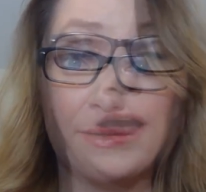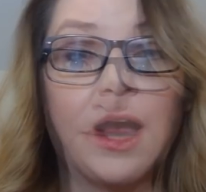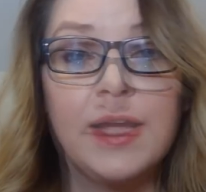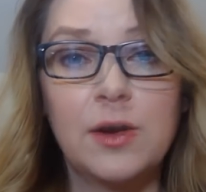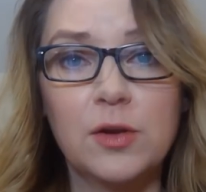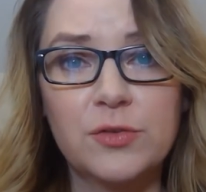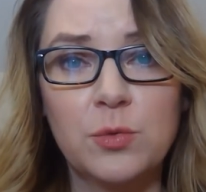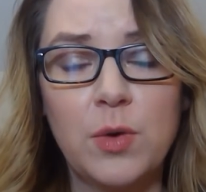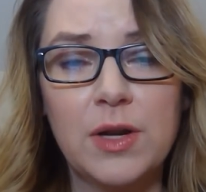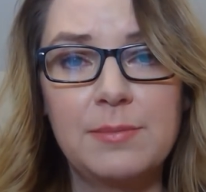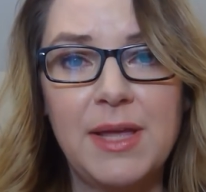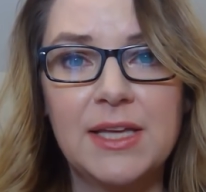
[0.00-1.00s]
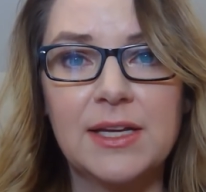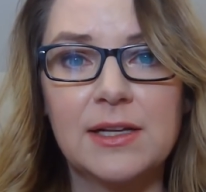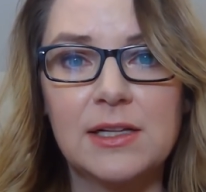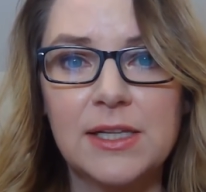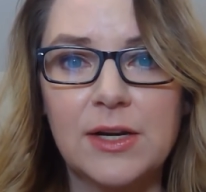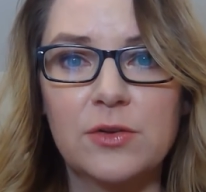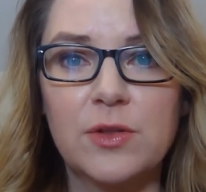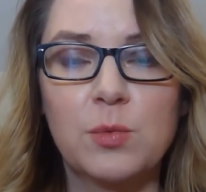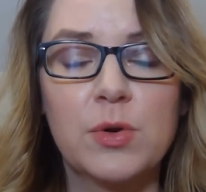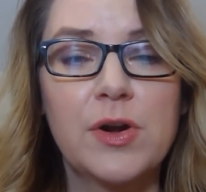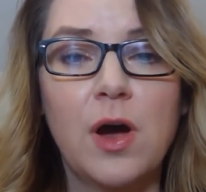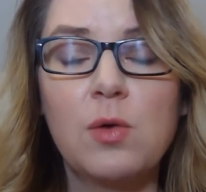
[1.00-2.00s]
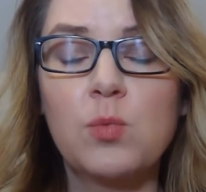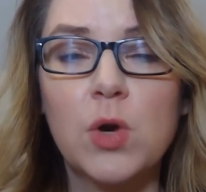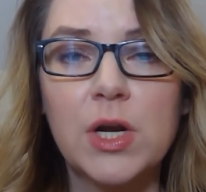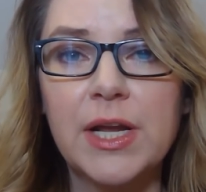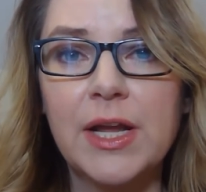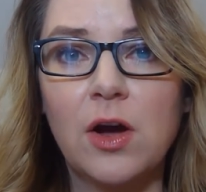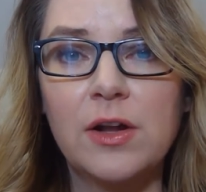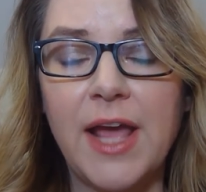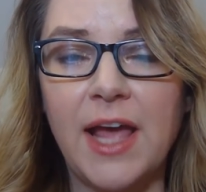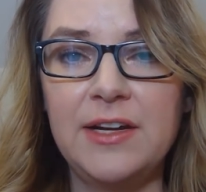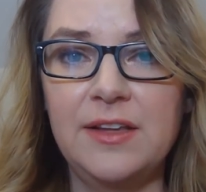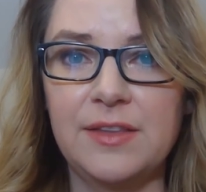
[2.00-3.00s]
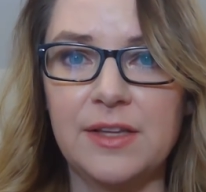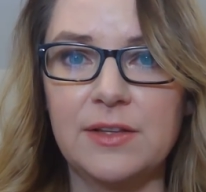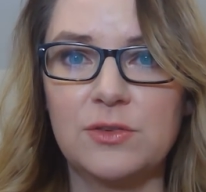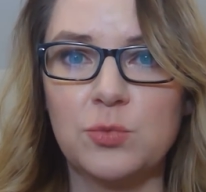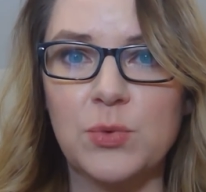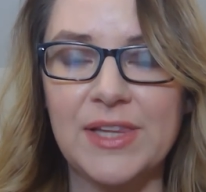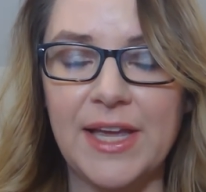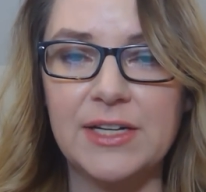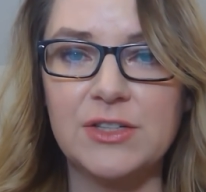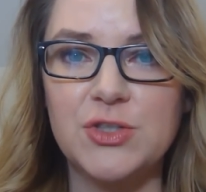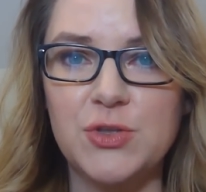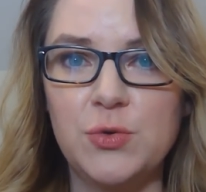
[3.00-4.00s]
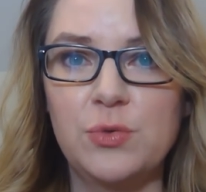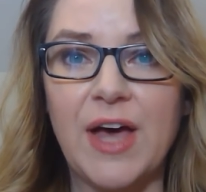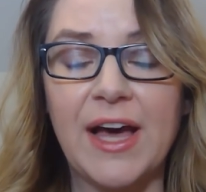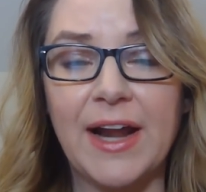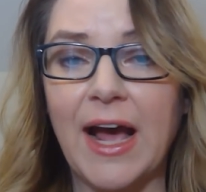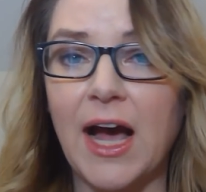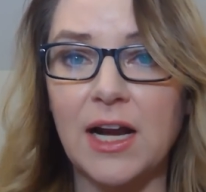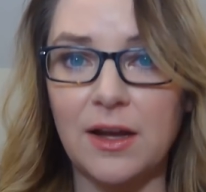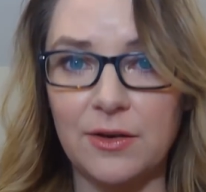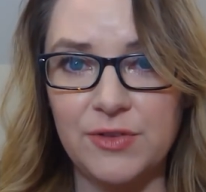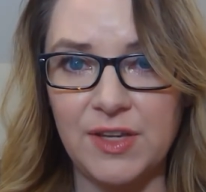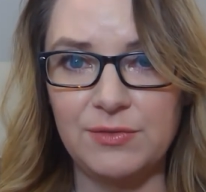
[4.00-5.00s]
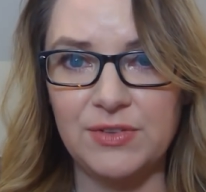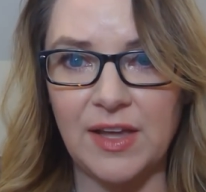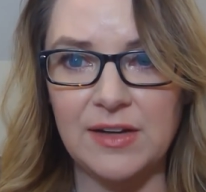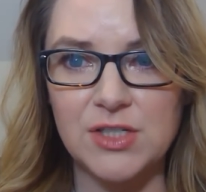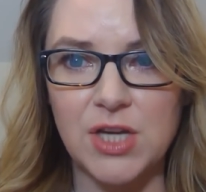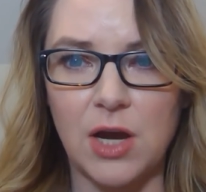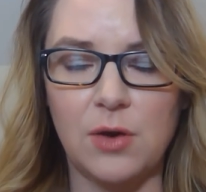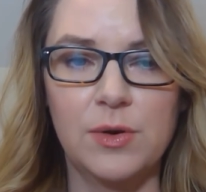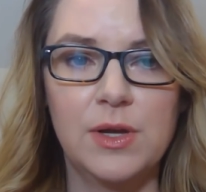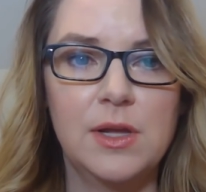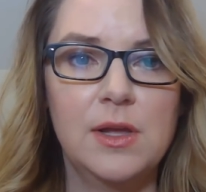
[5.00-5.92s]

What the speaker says: I also want to make it clear that we're not working on anything that's related to that hack of GiveSendGo.